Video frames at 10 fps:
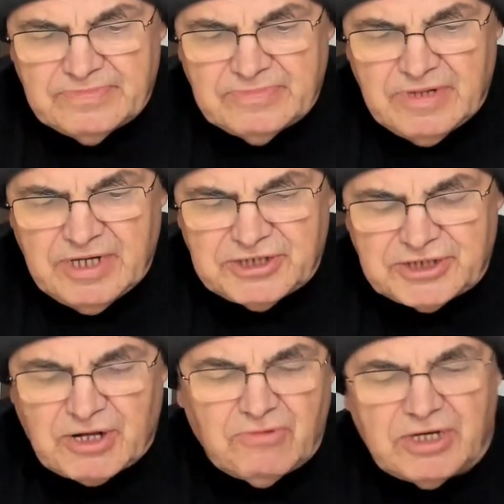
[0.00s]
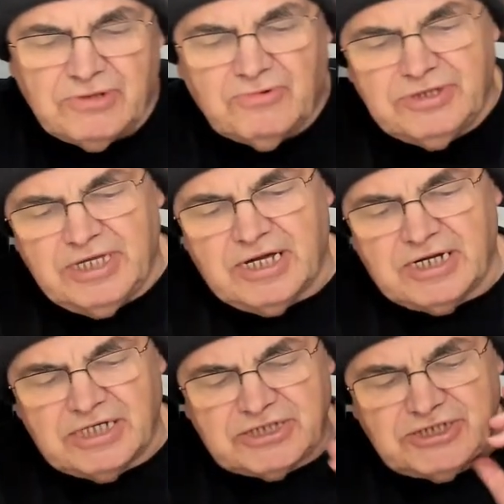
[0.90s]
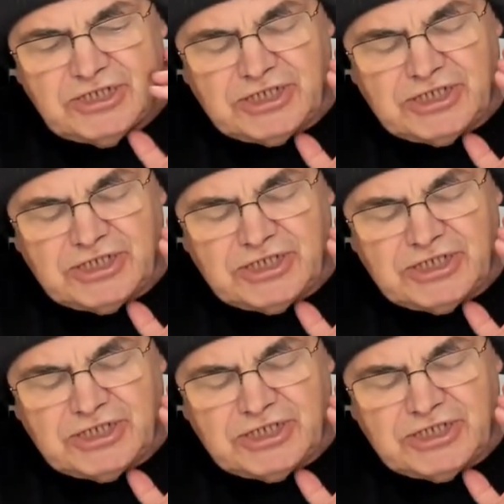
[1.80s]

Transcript: it's still going on there. It's just